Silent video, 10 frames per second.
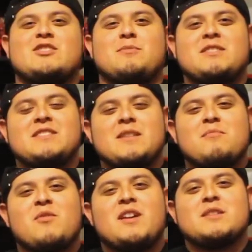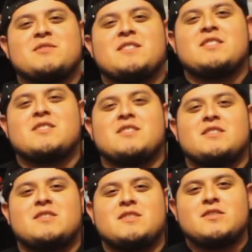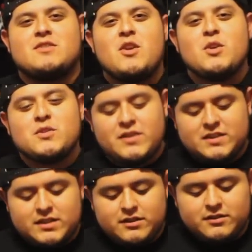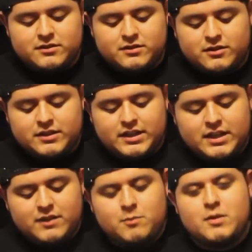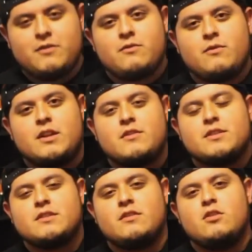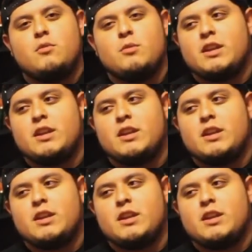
So my second prized possession is this Ghostface Killah doll that I got from my friend Chris Colombo.